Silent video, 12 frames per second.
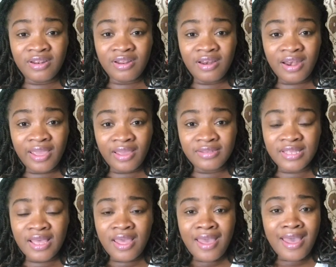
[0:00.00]
in the
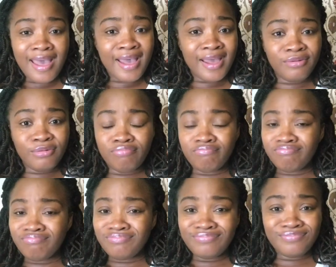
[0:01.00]
legs, and
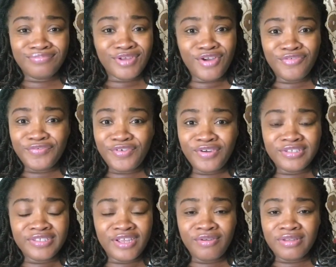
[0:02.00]
of
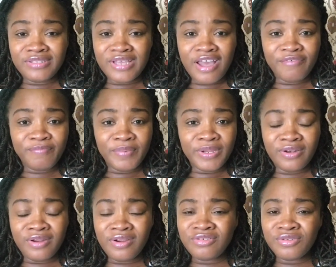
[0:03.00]
course they're going to have
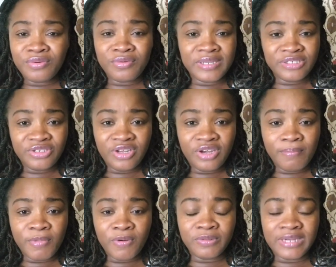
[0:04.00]
pain. There's no question
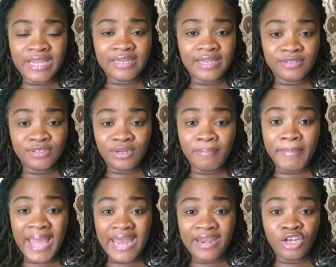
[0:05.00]
about that. And so the
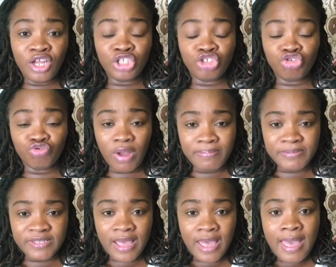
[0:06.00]
Panadol
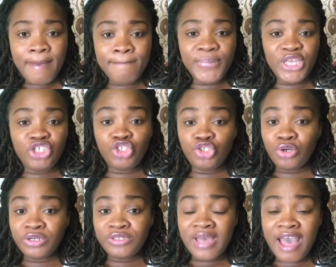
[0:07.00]
drops, be
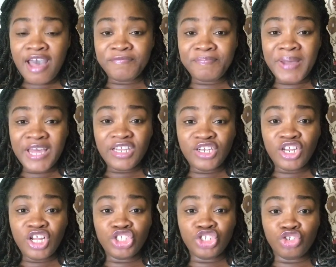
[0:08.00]
sure to have
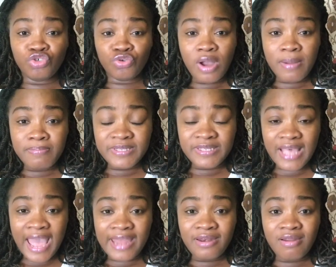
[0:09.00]
Panadol drops
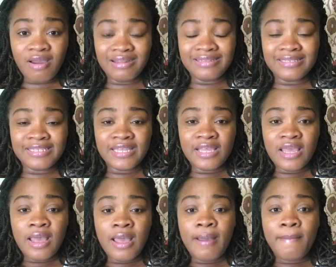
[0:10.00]
and not
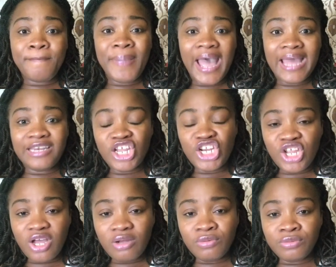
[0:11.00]

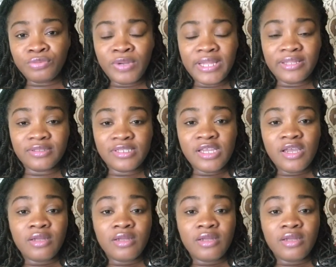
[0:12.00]
Panadol. Well,